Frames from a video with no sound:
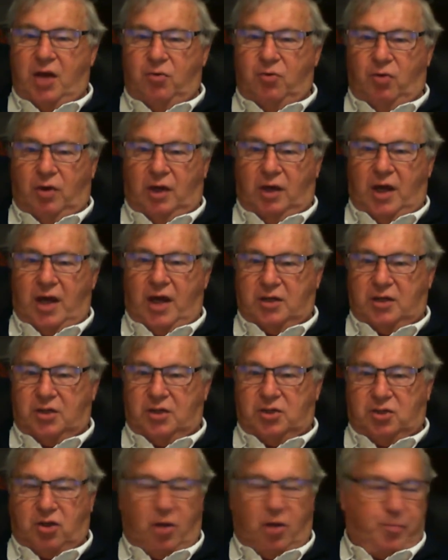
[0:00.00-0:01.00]
and
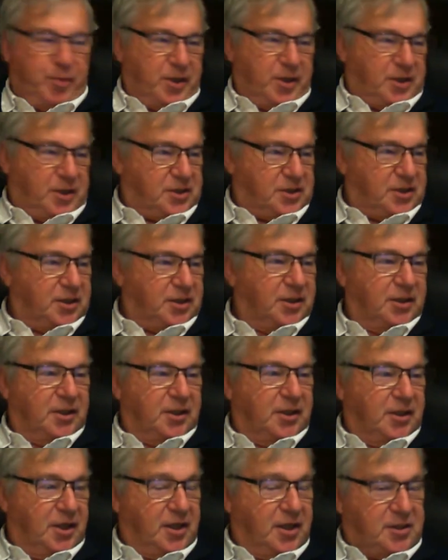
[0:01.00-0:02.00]
related topics.
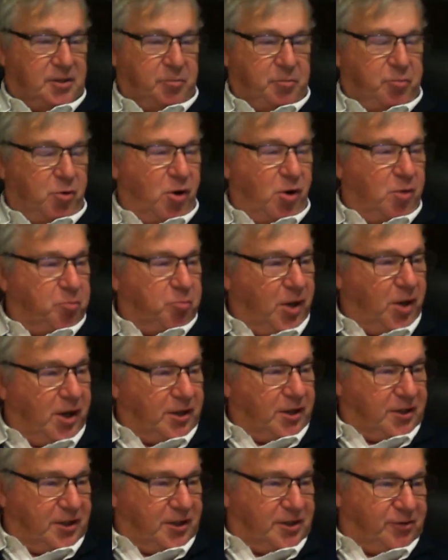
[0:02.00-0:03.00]
He's a bright
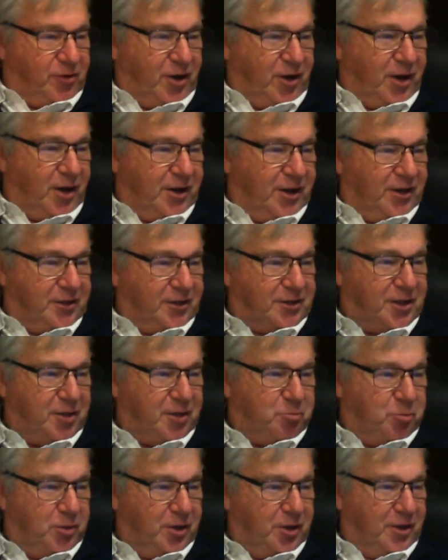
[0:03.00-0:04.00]
bloke, this fella,
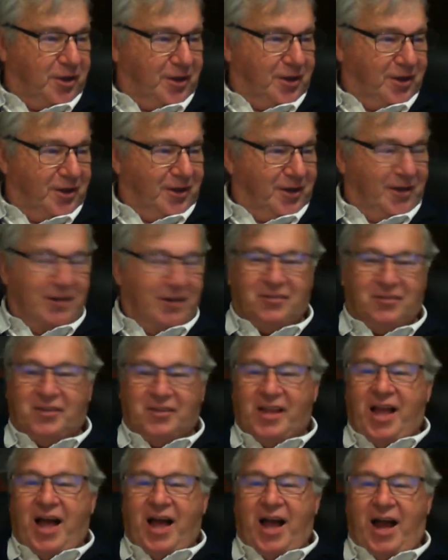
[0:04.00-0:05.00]
Tim.
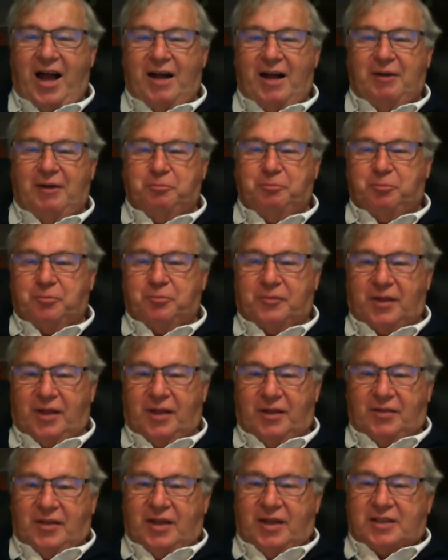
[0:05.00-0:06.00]
Um,
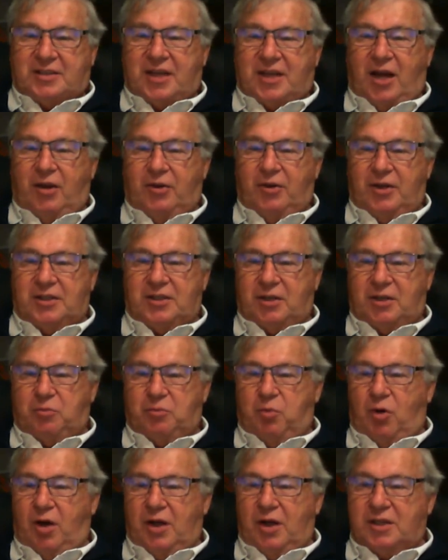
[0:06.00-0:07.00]
so he said,
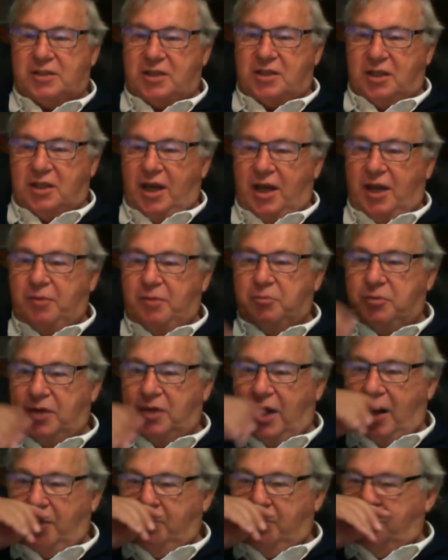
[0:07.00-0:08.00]
Why is the name
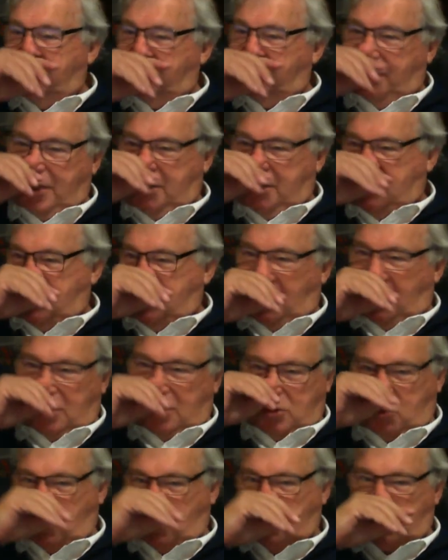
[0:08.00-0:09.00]
dumb,
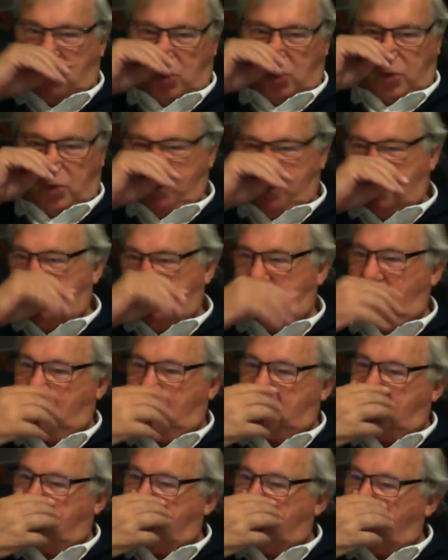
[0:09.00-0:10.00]
intelligent, or stupid?
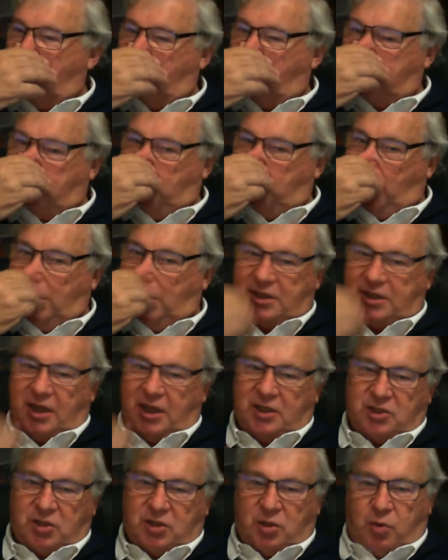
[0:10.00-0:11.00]
Search engine
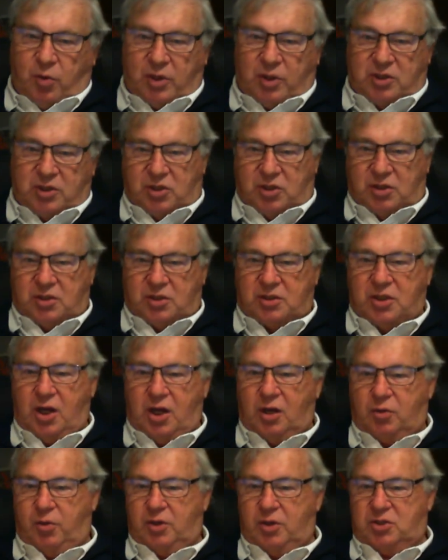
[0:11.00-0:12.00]
optimization questions.
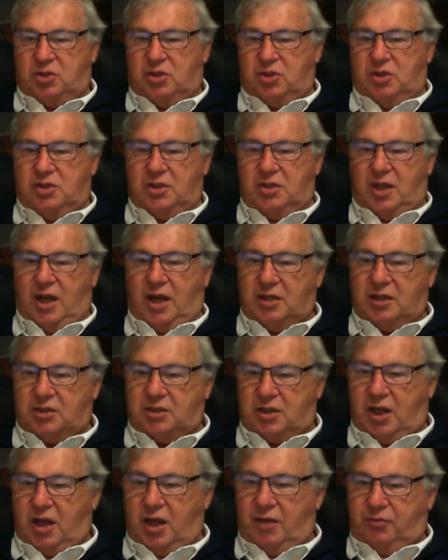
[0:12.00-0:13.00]
No questions
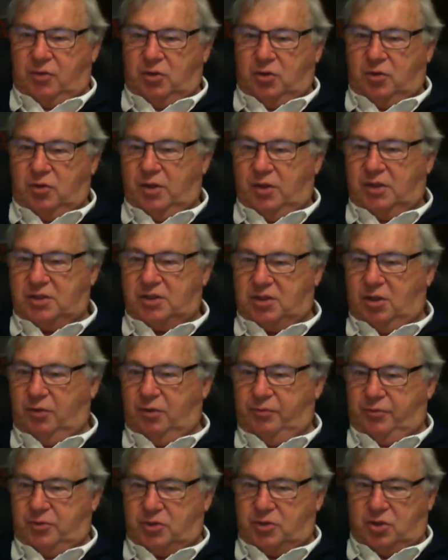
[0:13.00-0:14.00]
asked after doing
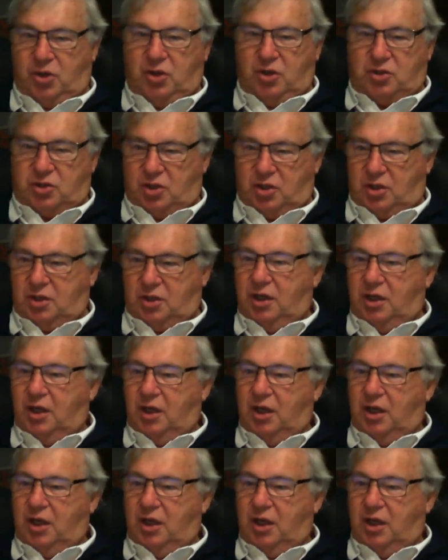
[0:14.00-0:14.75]
self research and